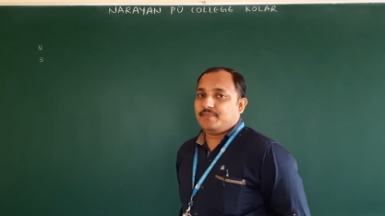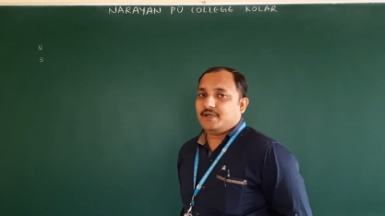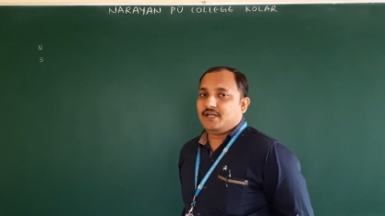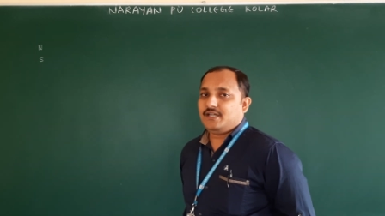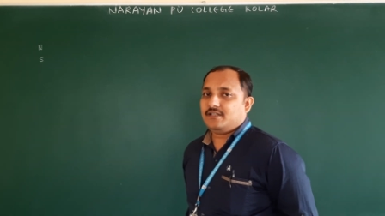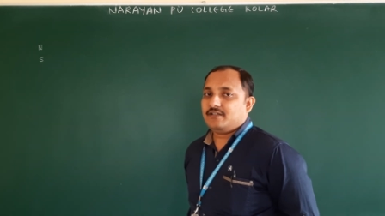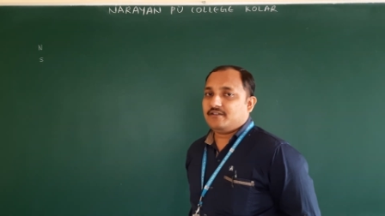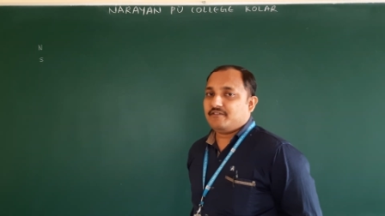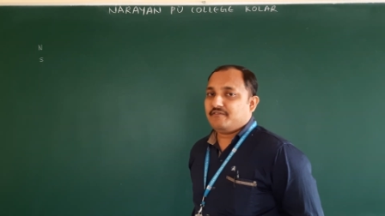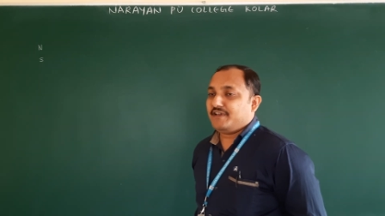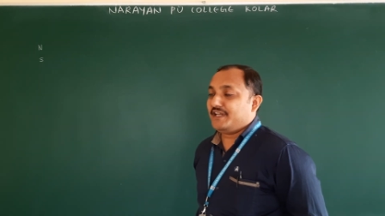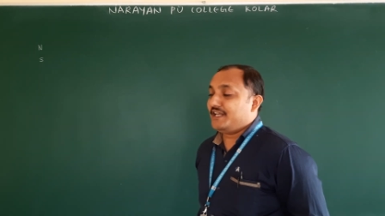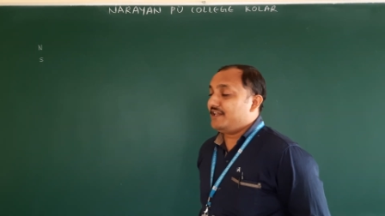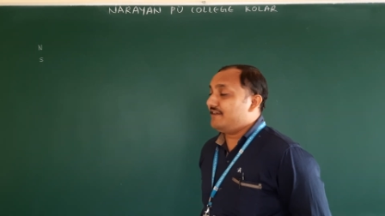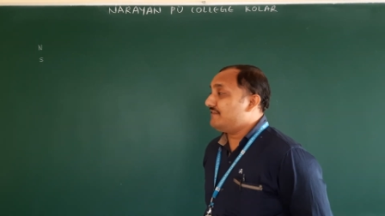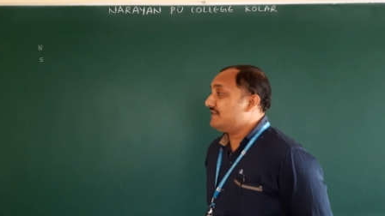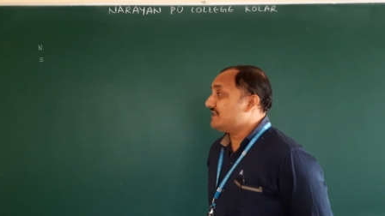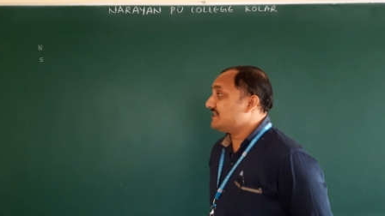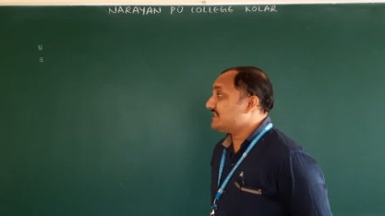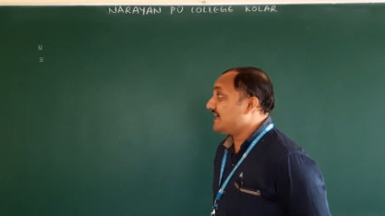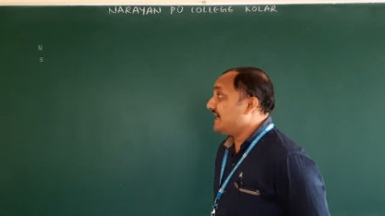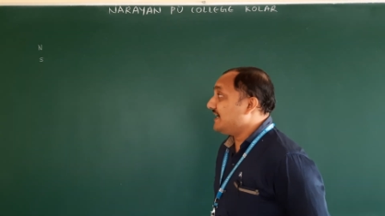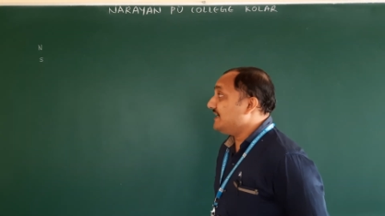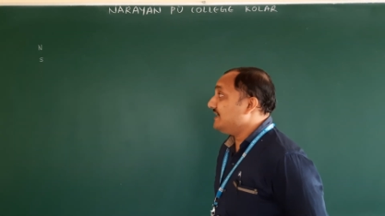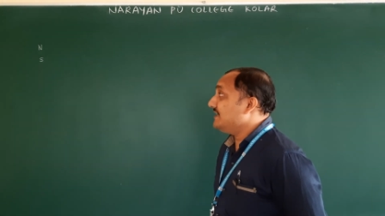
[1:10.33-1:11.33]
but whenever
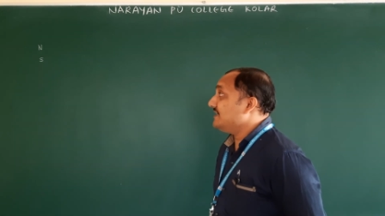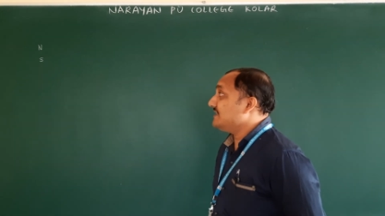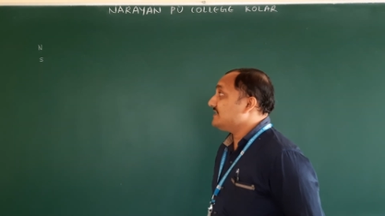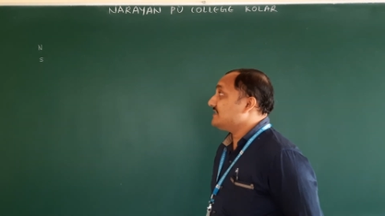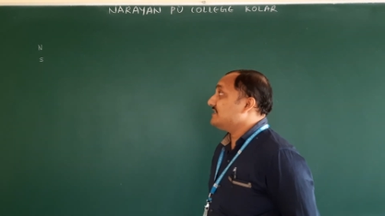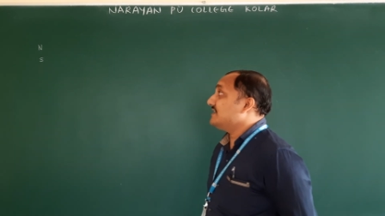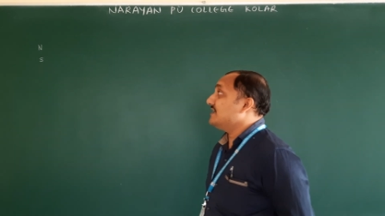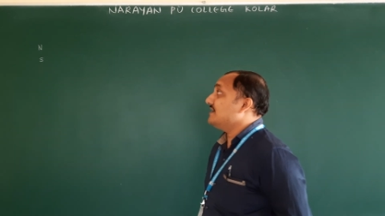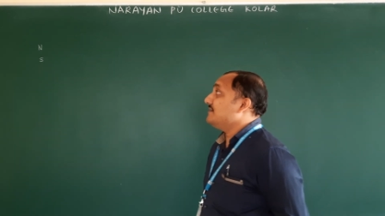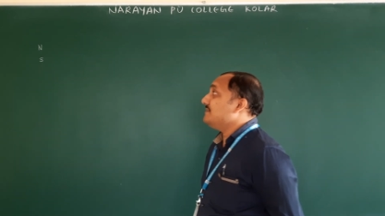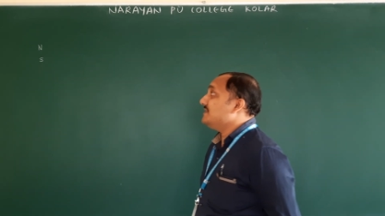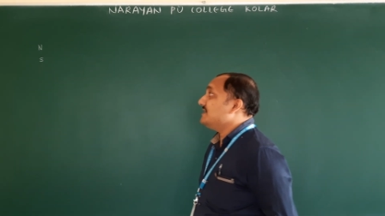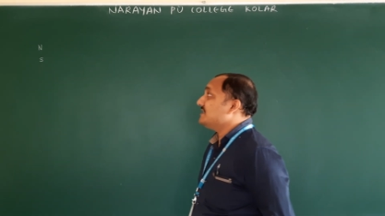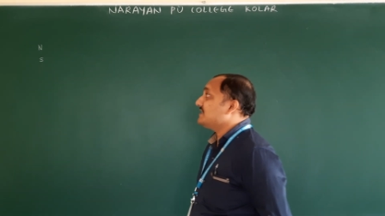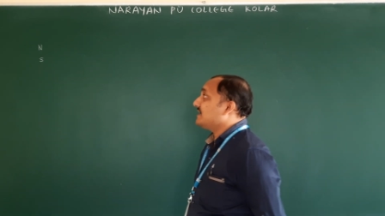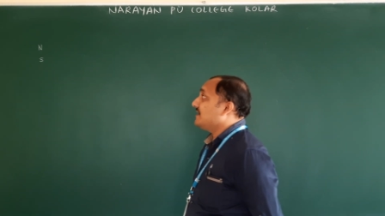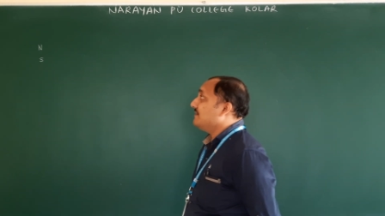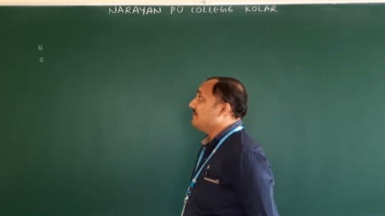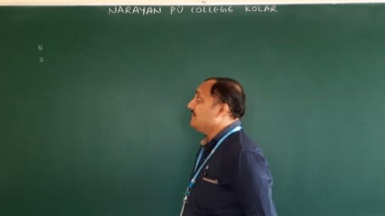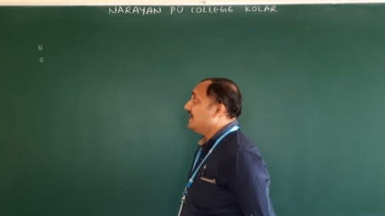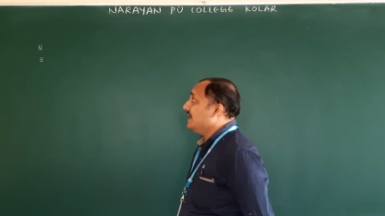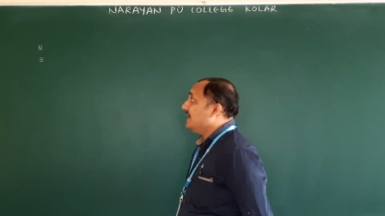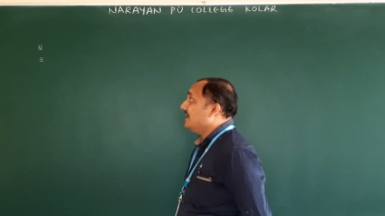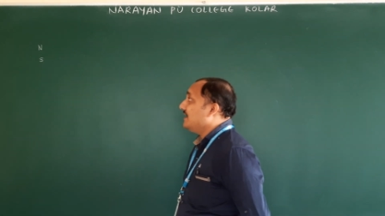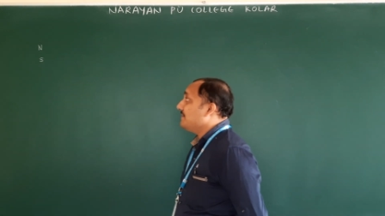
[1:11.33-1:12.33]
scientist name is
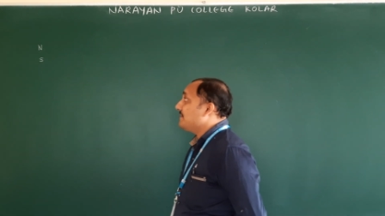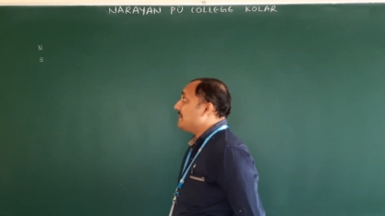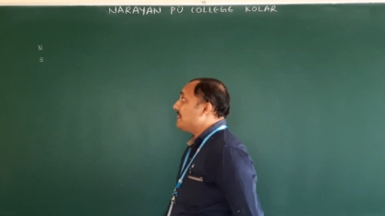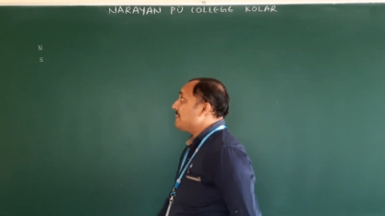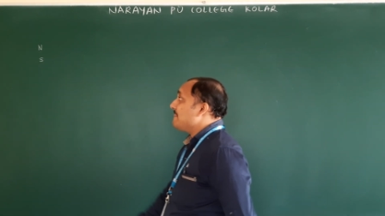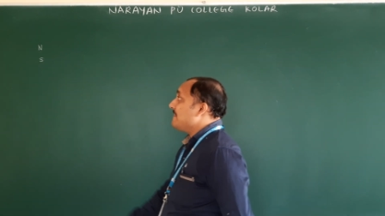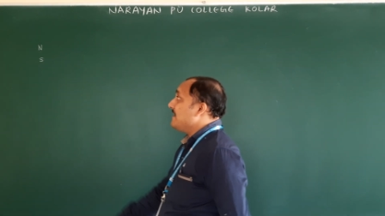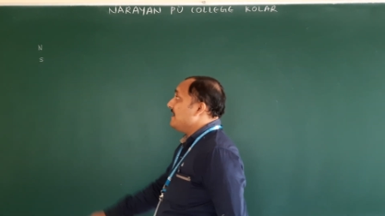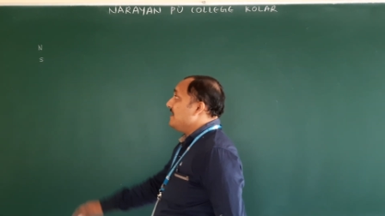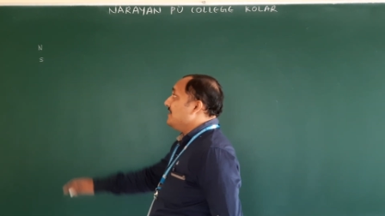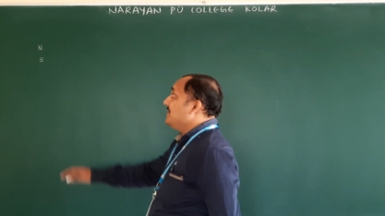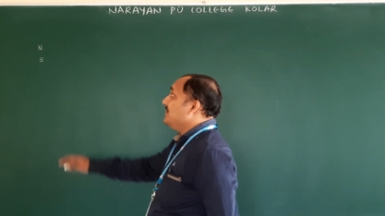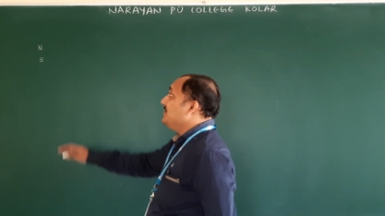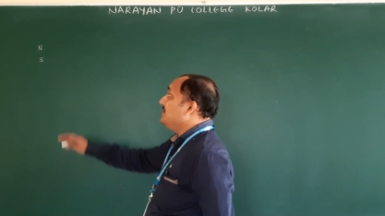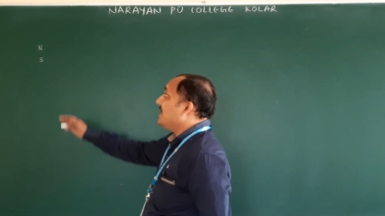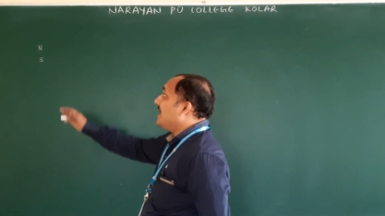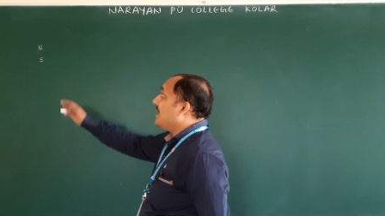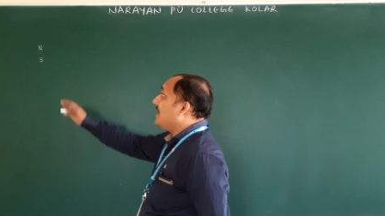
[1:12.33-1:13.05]
coming, you